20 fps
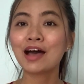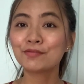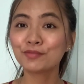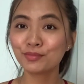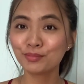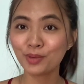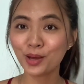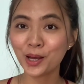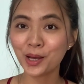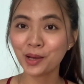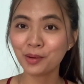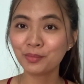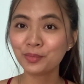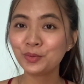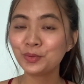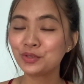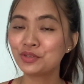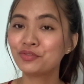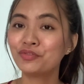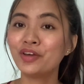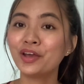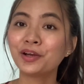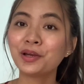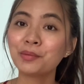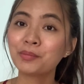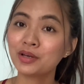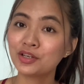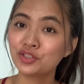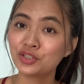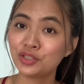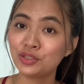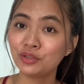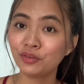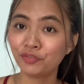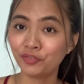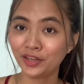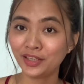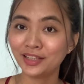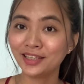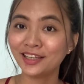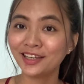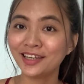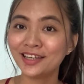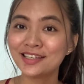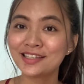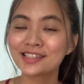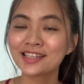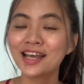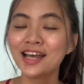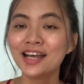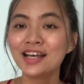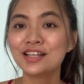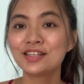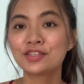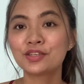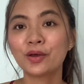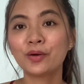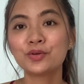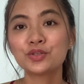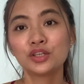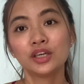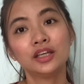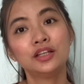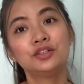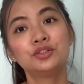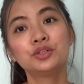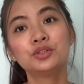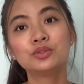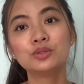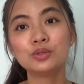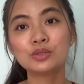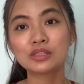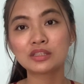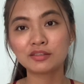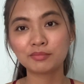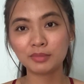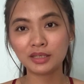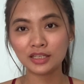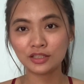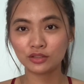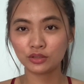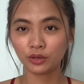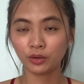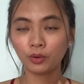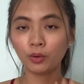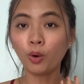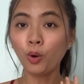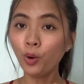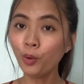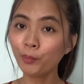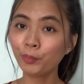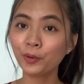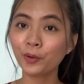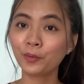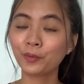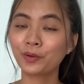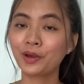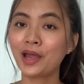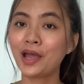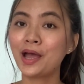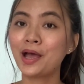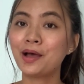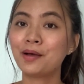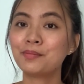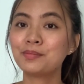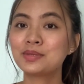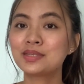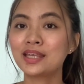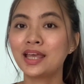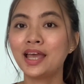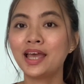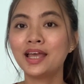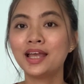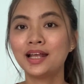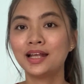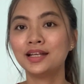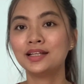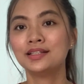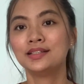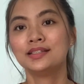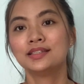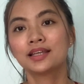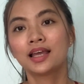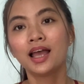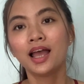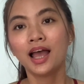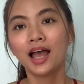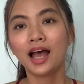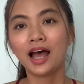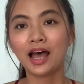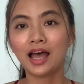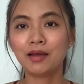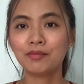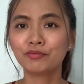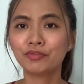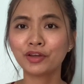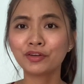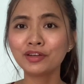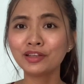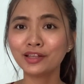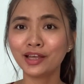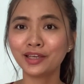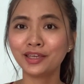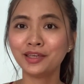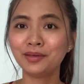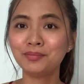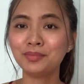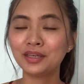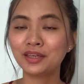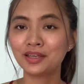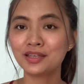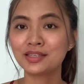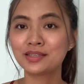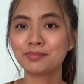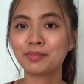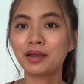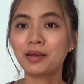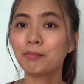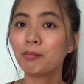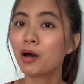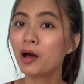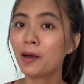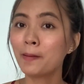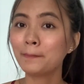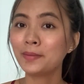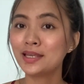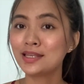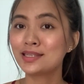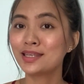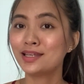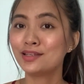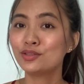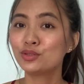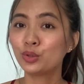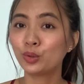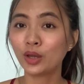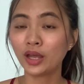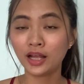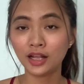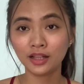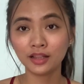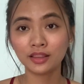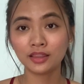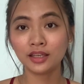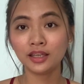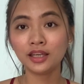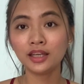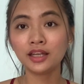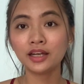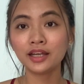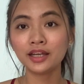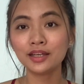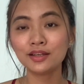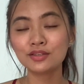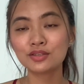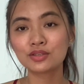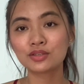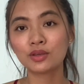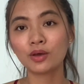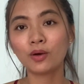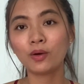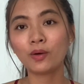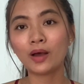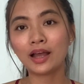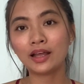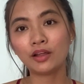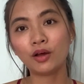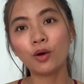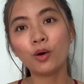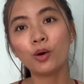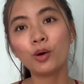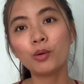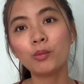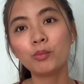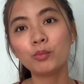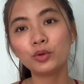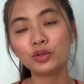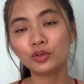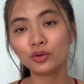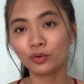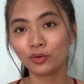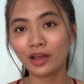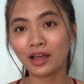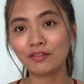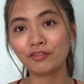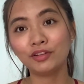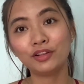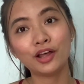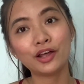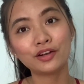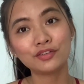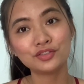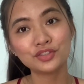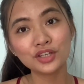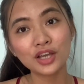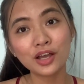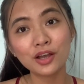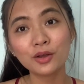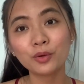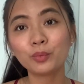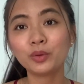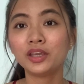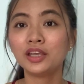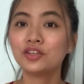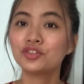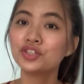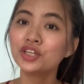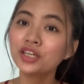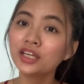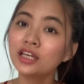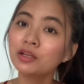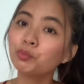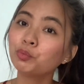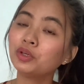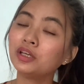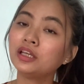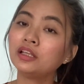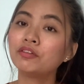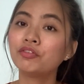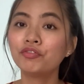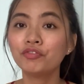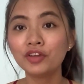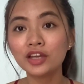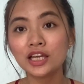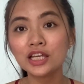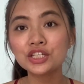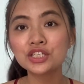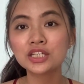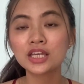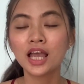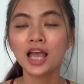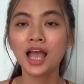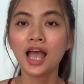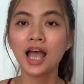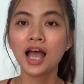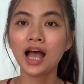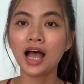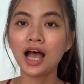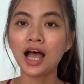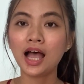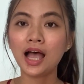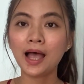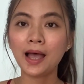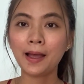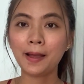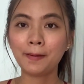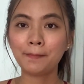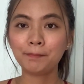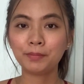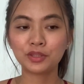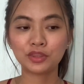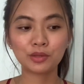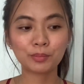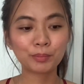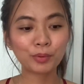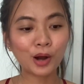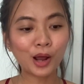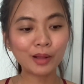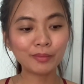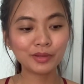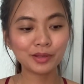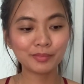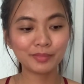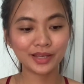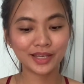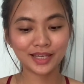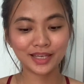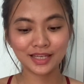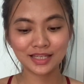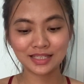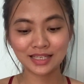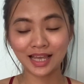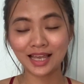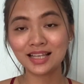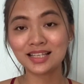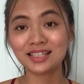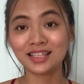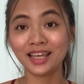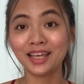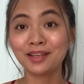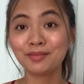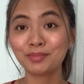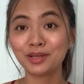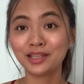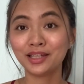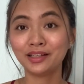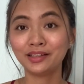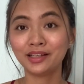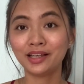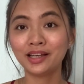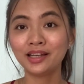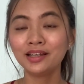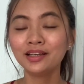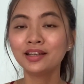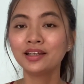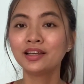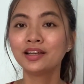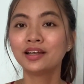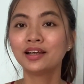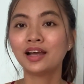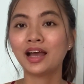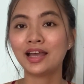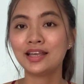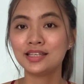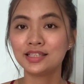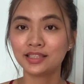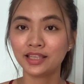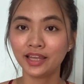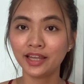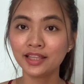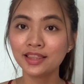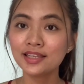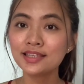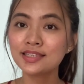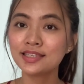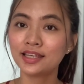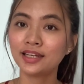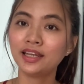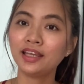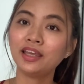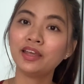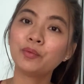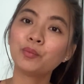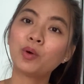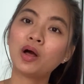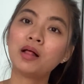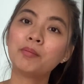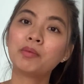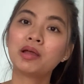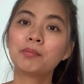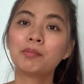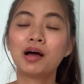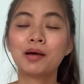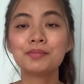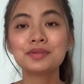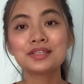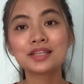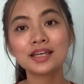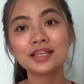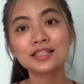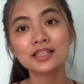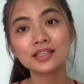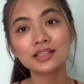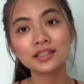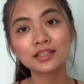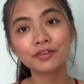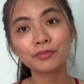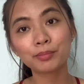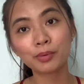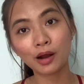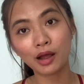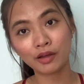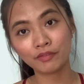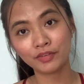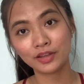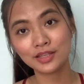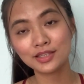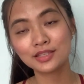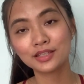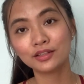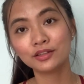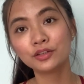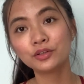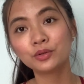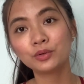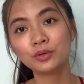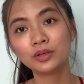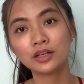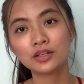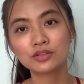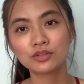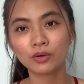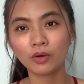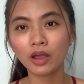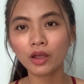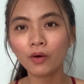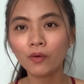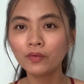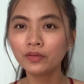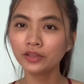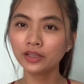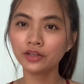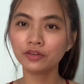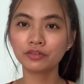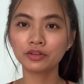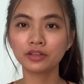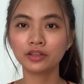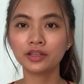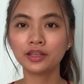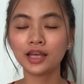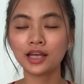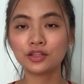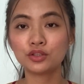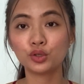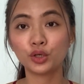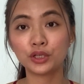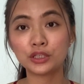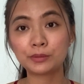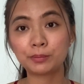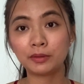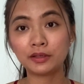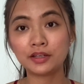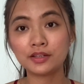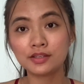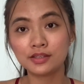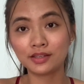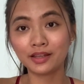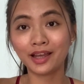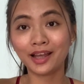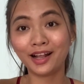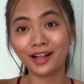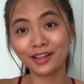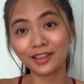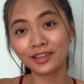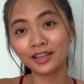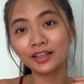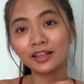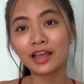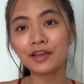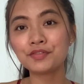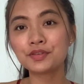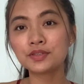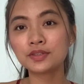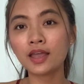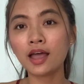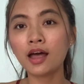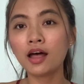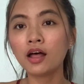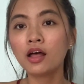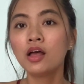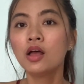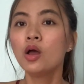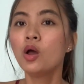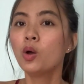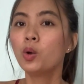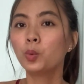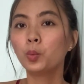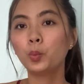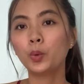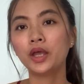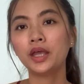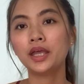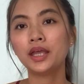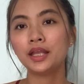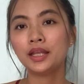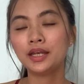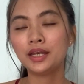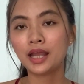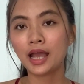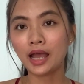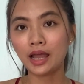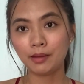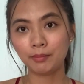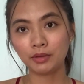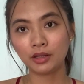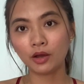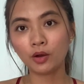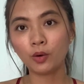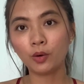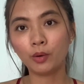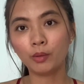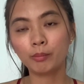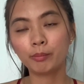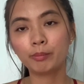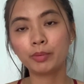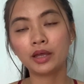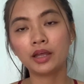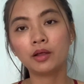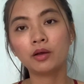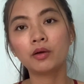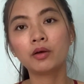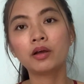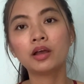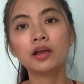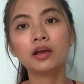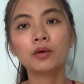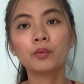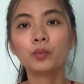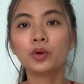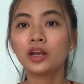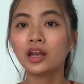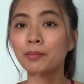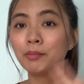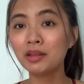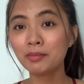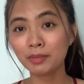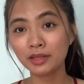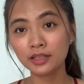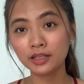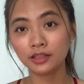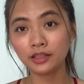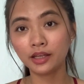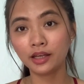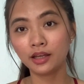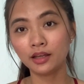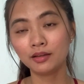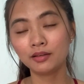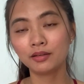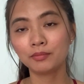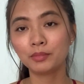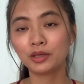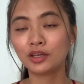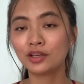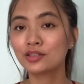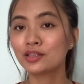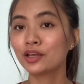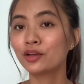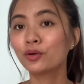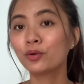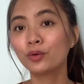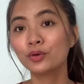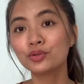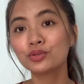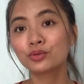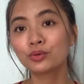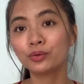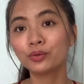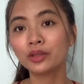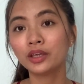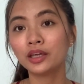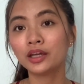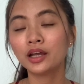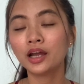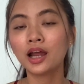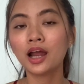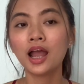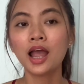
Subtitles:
a mom who's very much into fitness. So she introduced me to home programs, and I'm very lucky because my mom is into healthy eating. So at home we don't have a lot of junk. We eat chicken, we eat fish. But the problem is I stay in Manila. I stay in the city while my mom stays in the province in Laguna. So I only really get to experience the healthy lifestyle when I'm at home. But when I'm in Manila, because I go to school here,